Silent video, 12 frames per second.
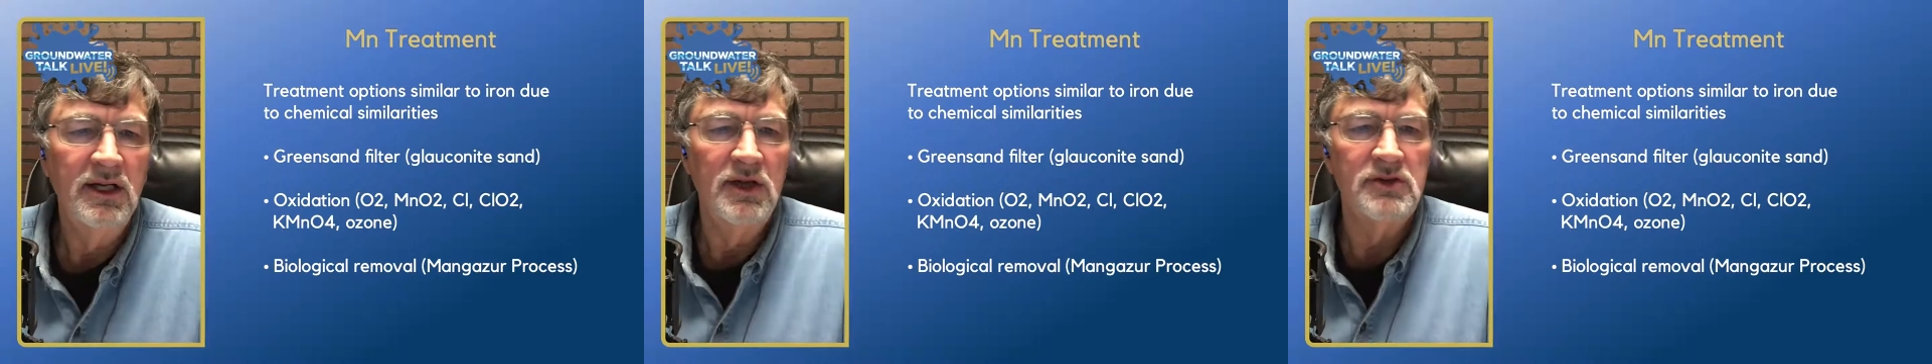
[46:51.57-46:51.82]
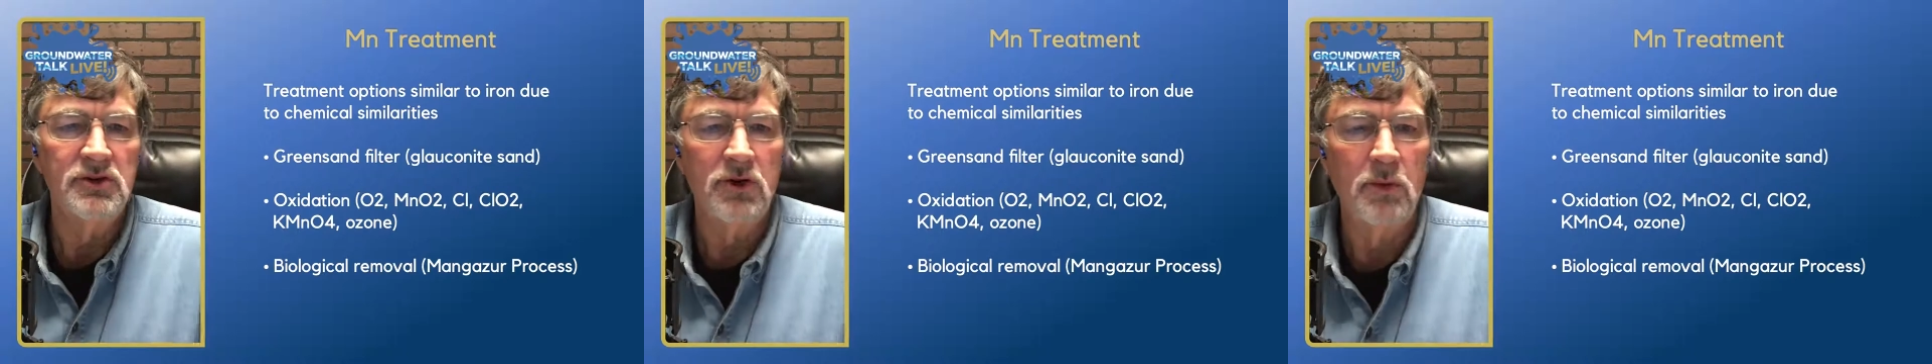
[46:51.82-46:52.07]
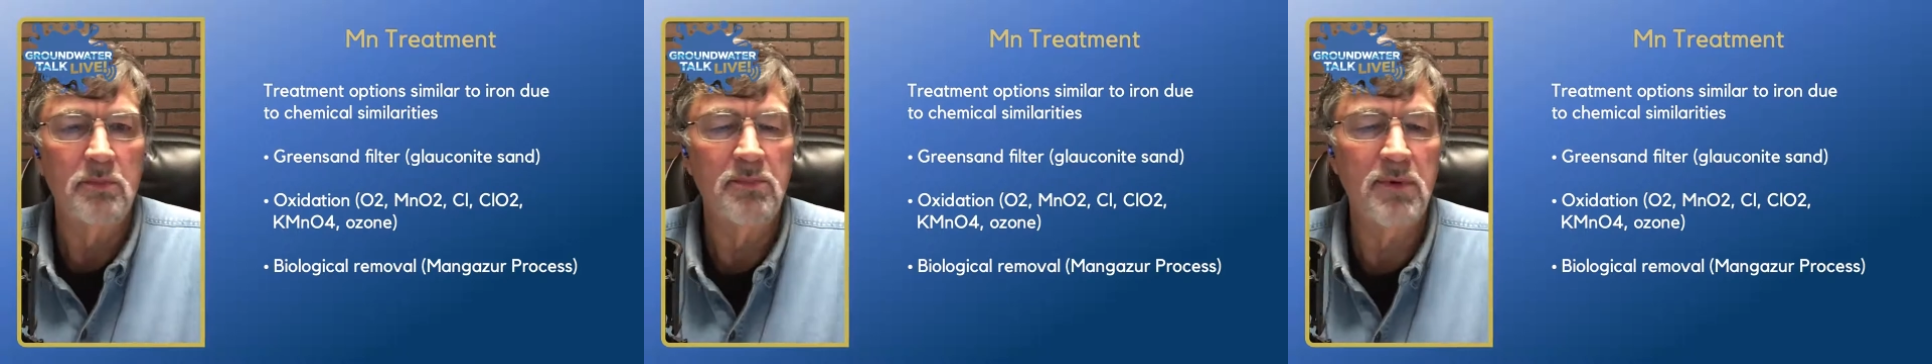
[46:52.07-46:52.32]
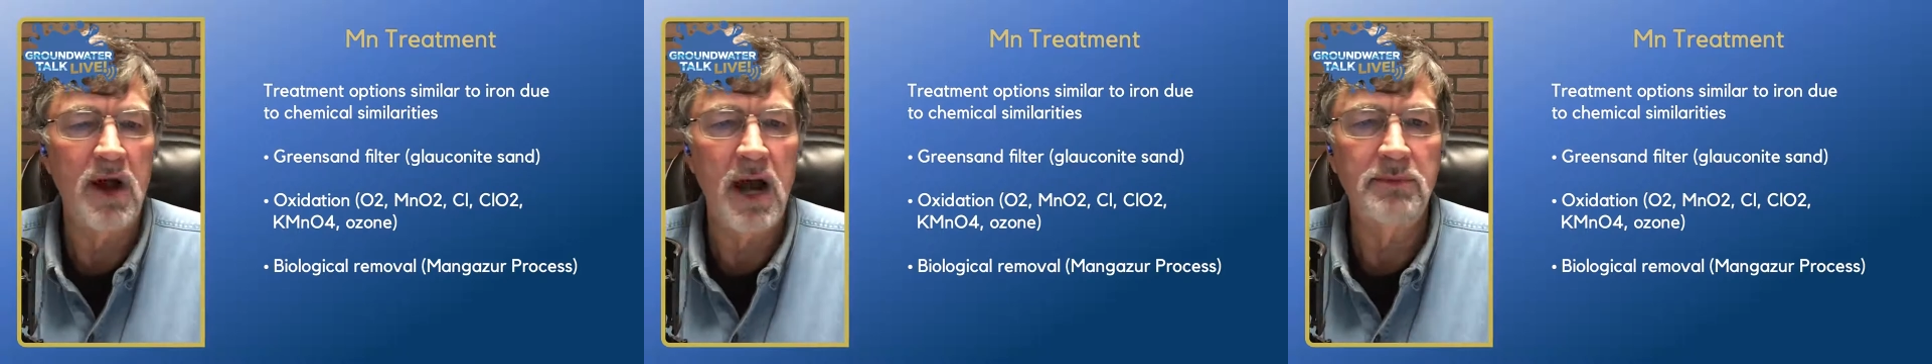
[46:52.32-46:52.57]
So
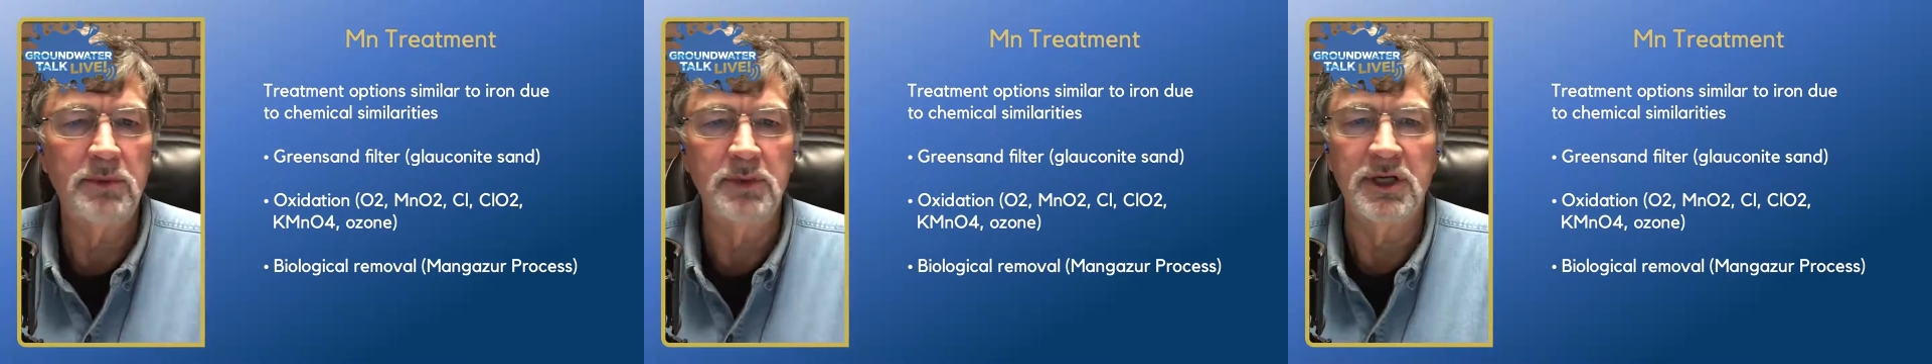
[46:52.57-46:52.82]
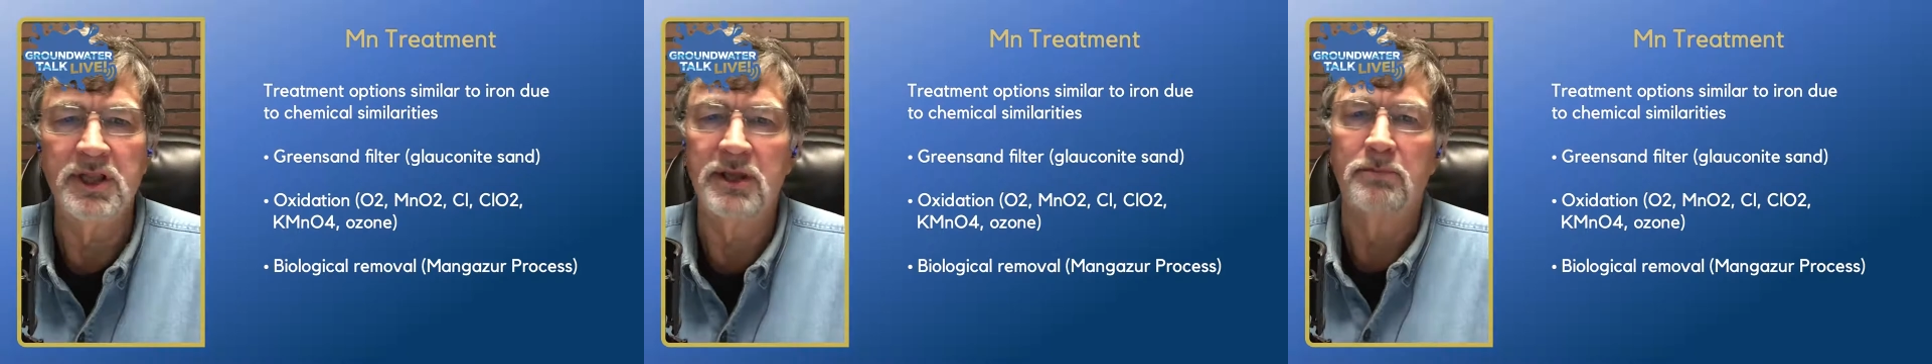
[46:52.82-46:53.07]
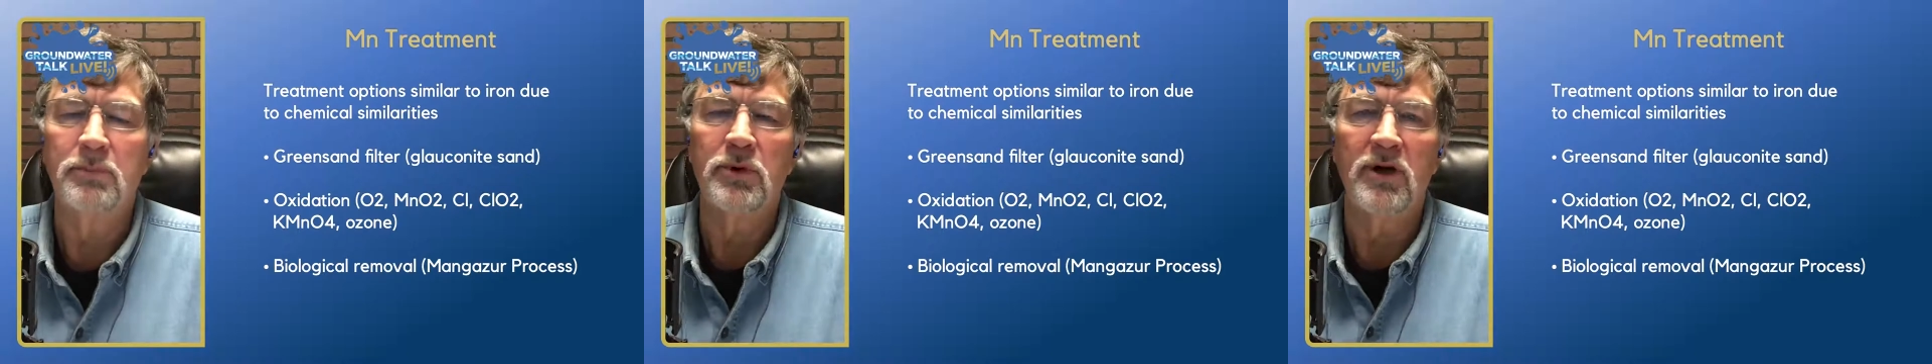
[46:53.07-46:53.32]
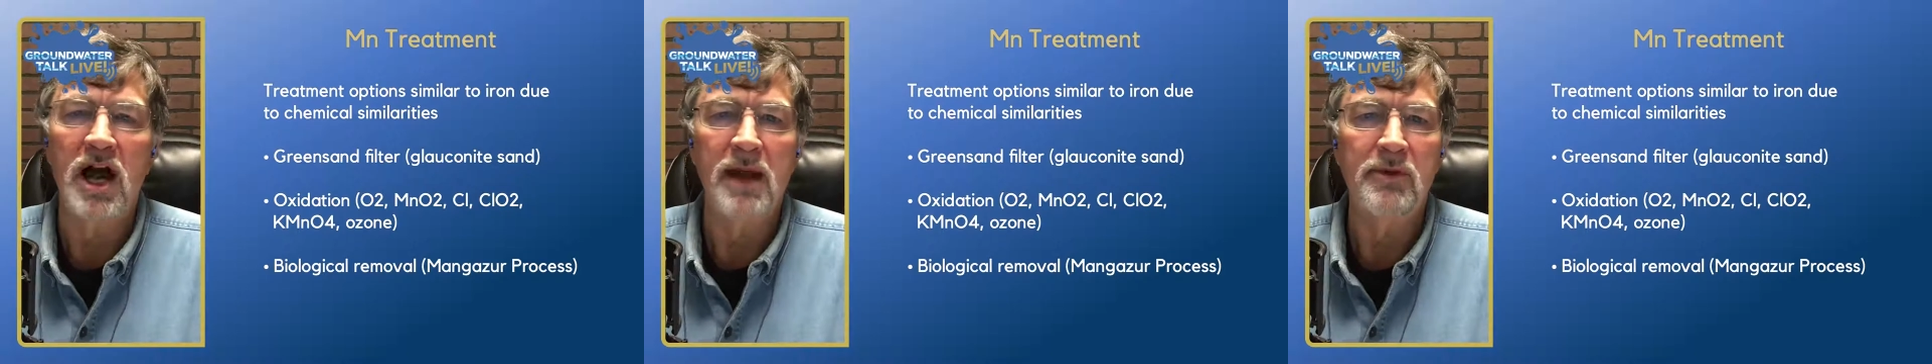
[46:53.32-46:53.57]
probably the
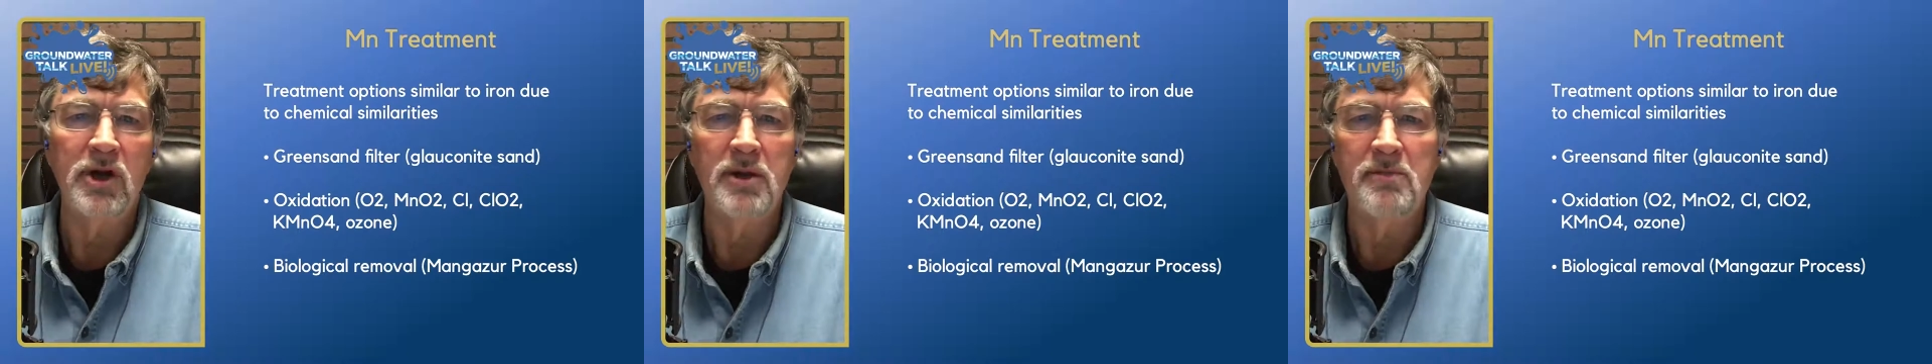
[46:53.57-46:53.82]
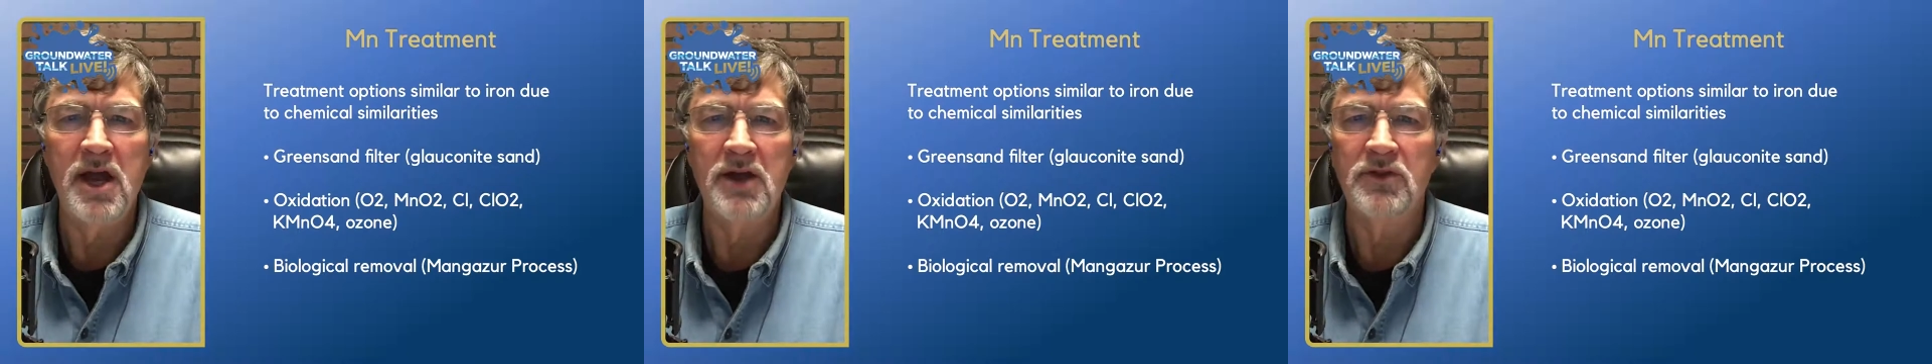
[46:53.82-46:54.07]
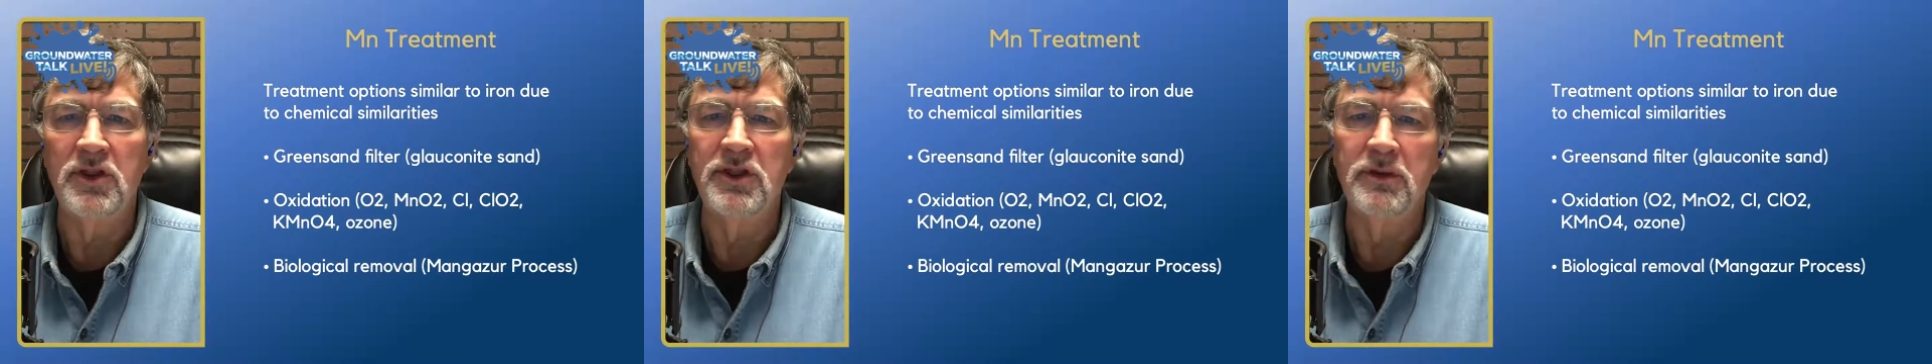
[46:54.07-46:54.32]
primary method